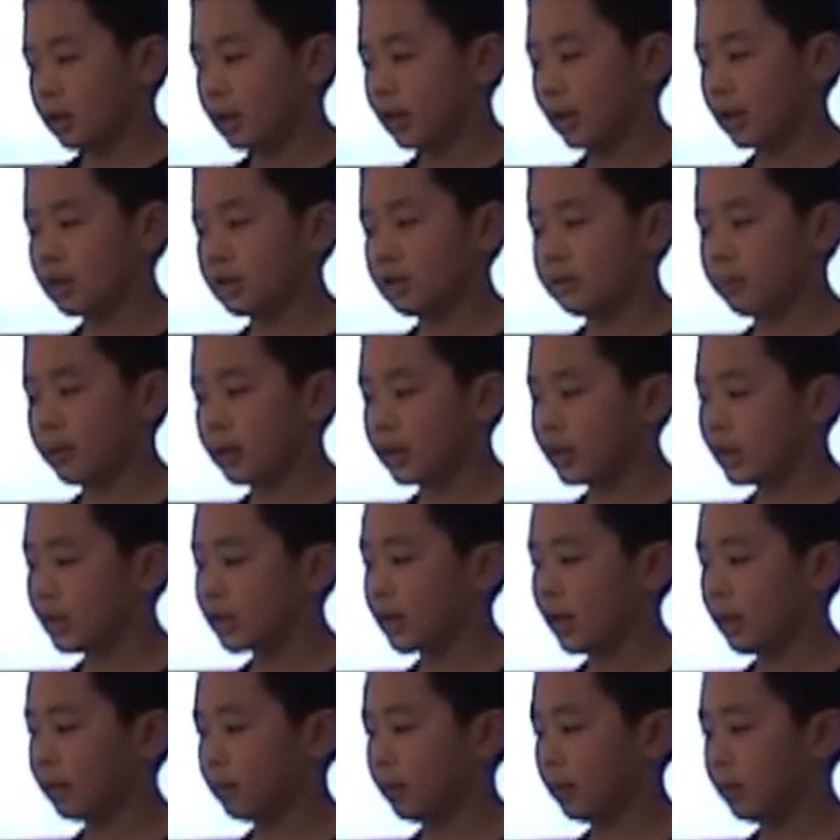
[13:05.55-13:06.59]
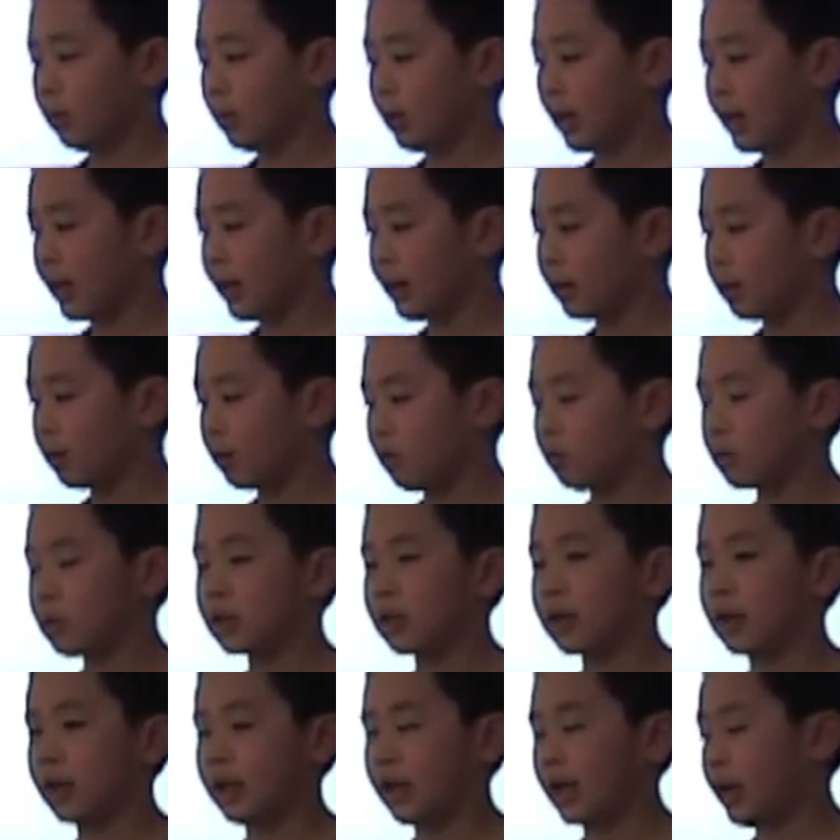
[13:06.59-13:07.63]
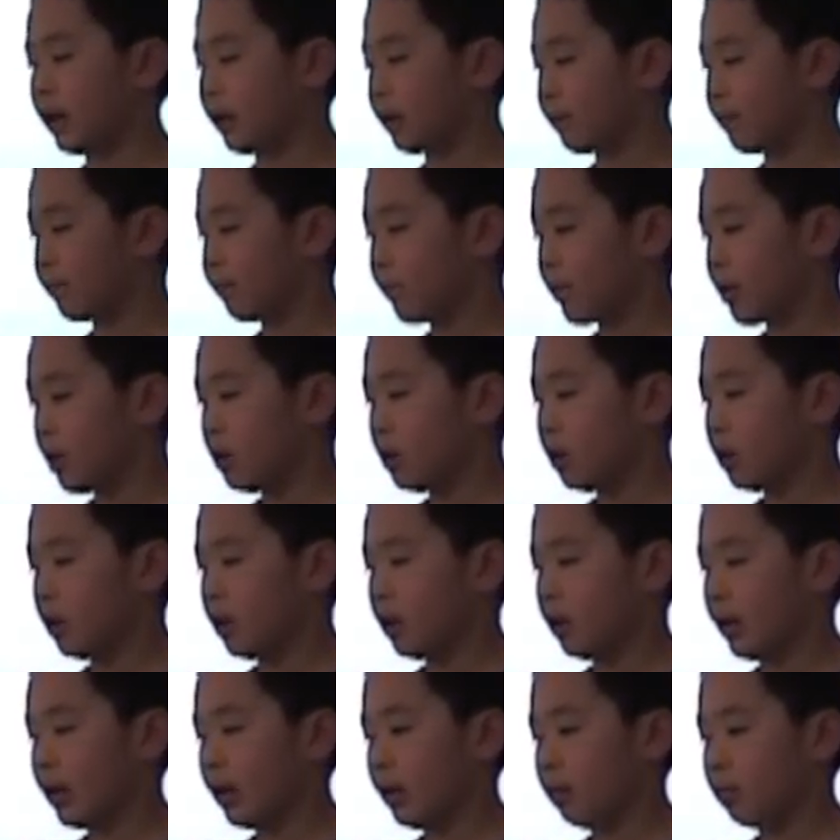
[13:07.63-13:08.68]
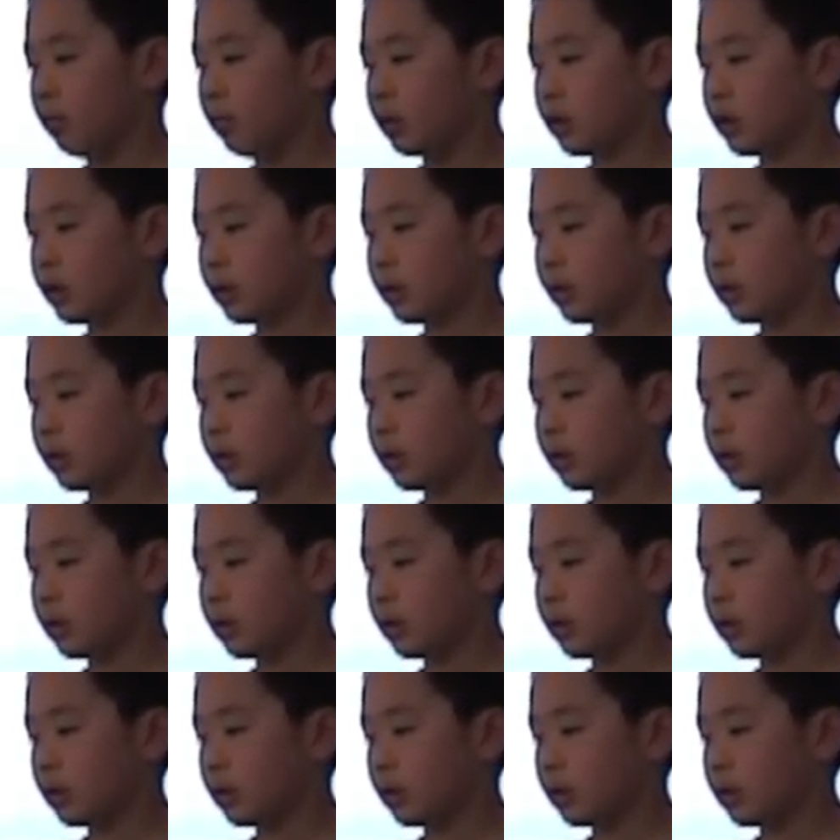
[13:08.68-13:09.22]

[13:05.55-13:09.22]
like spending time on playing or studying, and which